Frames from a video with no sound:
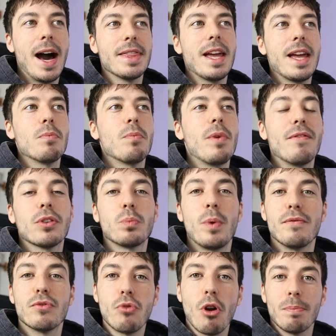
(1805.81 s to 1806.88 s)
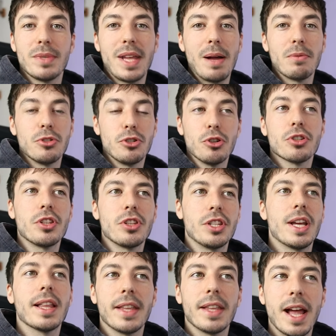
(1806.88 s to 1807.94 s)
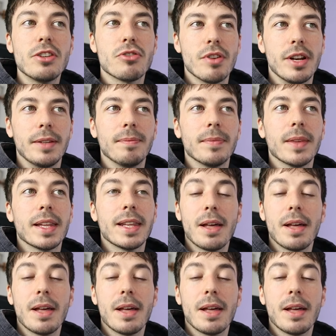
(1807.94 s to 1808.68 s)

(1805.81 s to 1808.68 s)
and then we've dropped down just to take the entry.